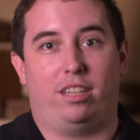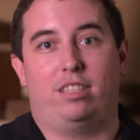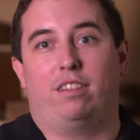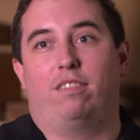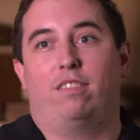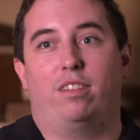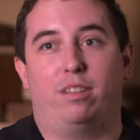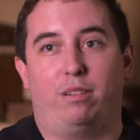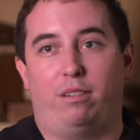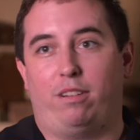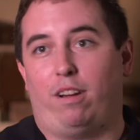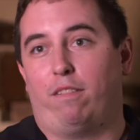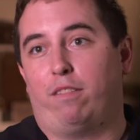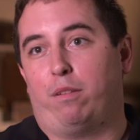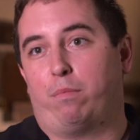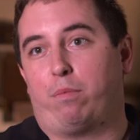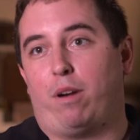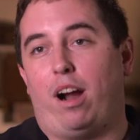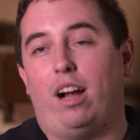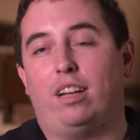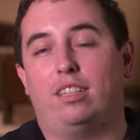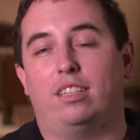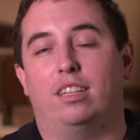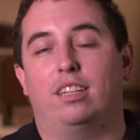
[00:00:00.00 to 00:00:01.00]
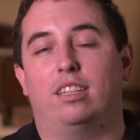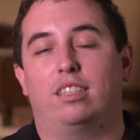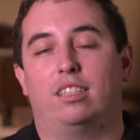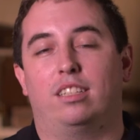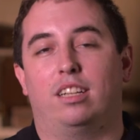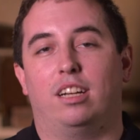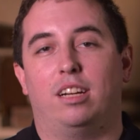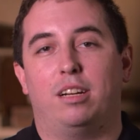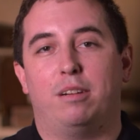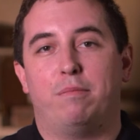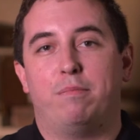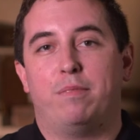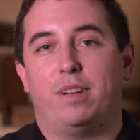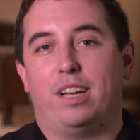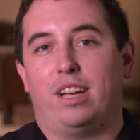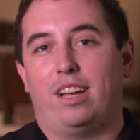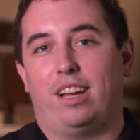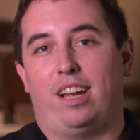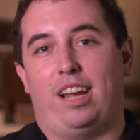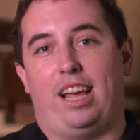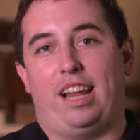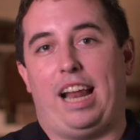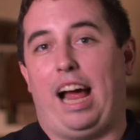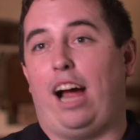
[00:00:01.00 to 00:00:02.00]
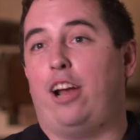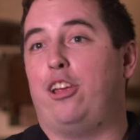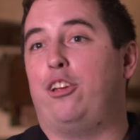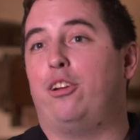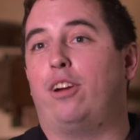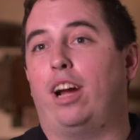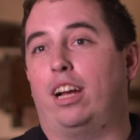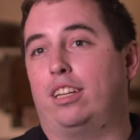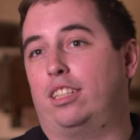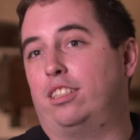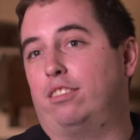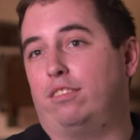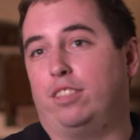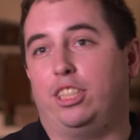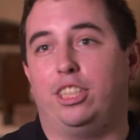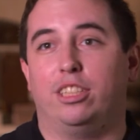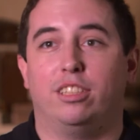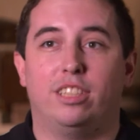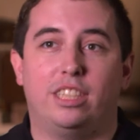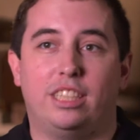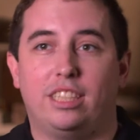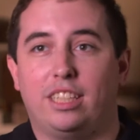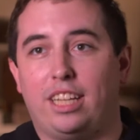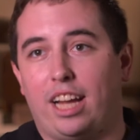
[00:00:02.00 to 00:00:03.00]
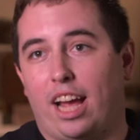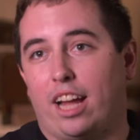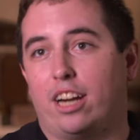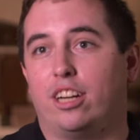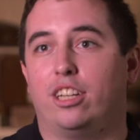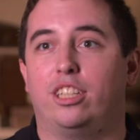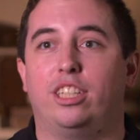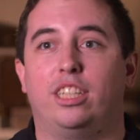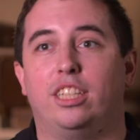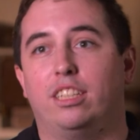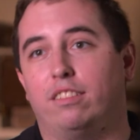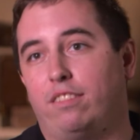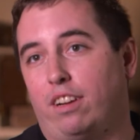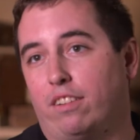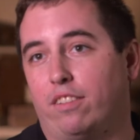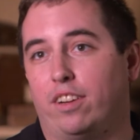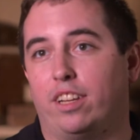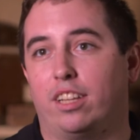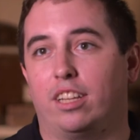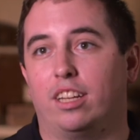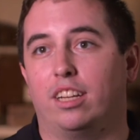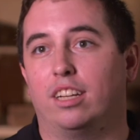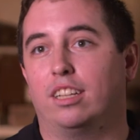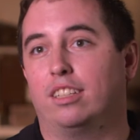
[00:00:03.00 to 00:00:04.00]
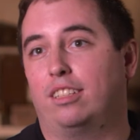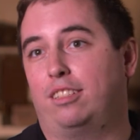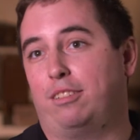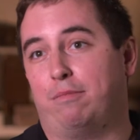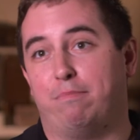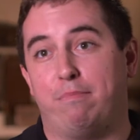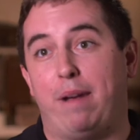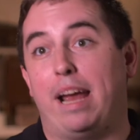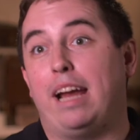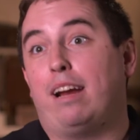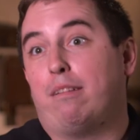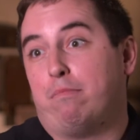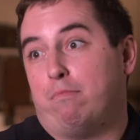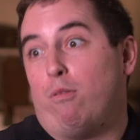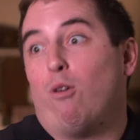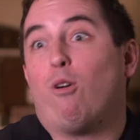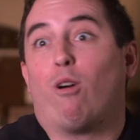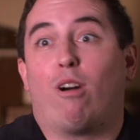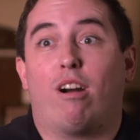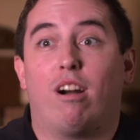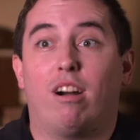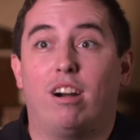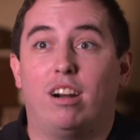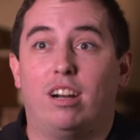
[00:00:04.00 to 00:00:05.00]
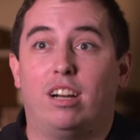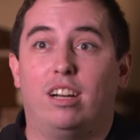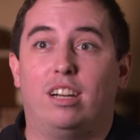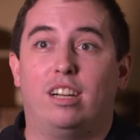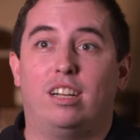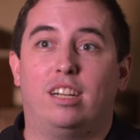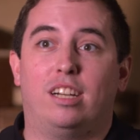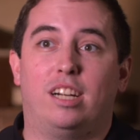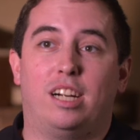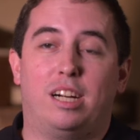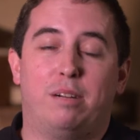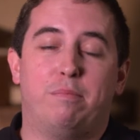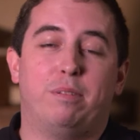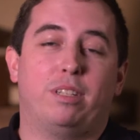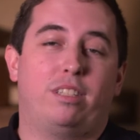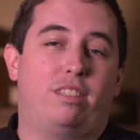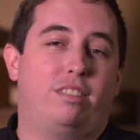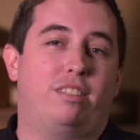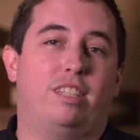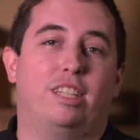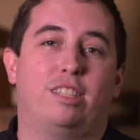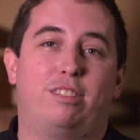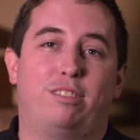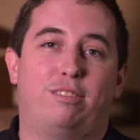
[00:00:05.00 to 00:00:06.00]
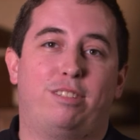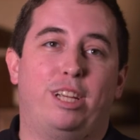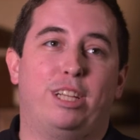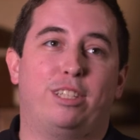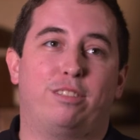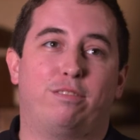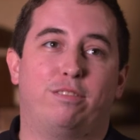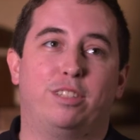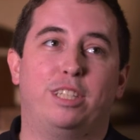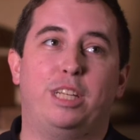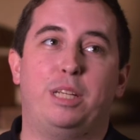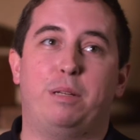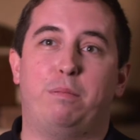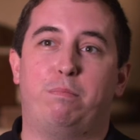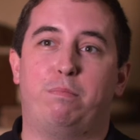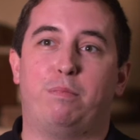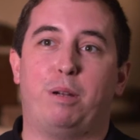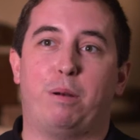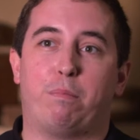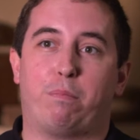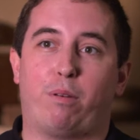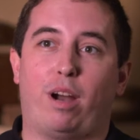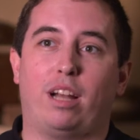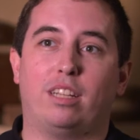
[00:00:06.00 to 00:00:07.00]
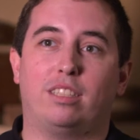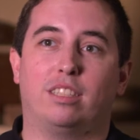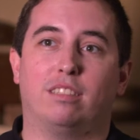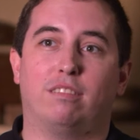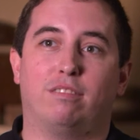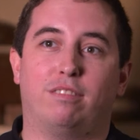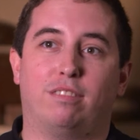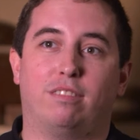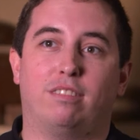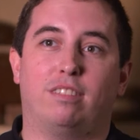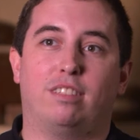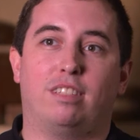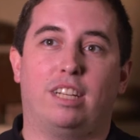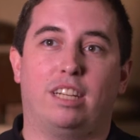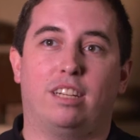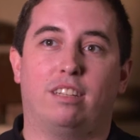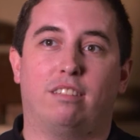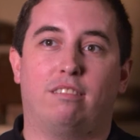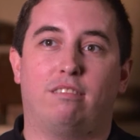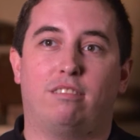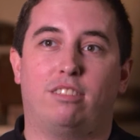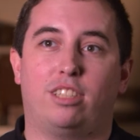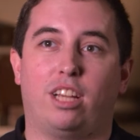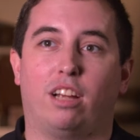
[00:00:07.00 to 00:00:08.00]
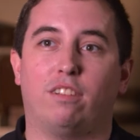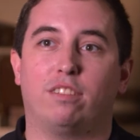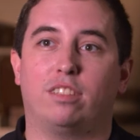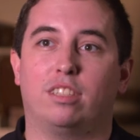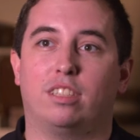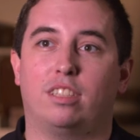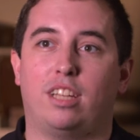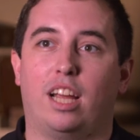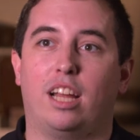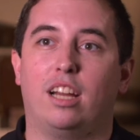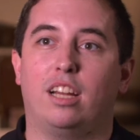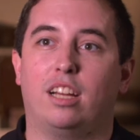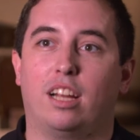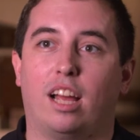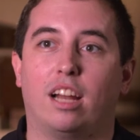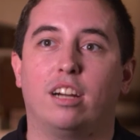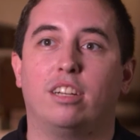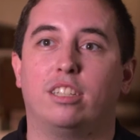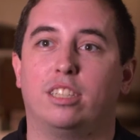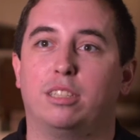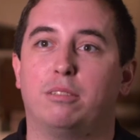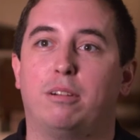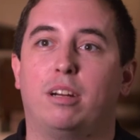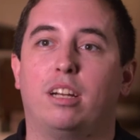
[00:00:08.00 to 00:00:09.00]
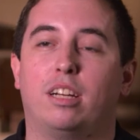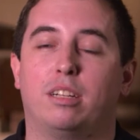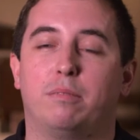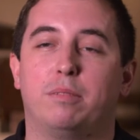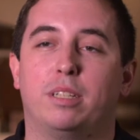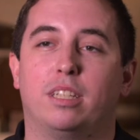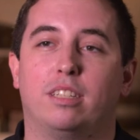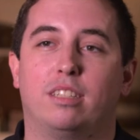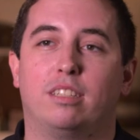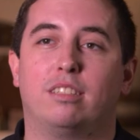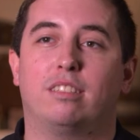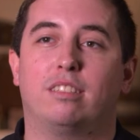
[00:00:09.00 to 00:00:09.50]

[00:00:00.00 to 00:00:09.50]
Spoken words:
of the process, and how you guys are reusing the energy of everything to make more. It's really impressive in a self-sustaining energy way. I mean,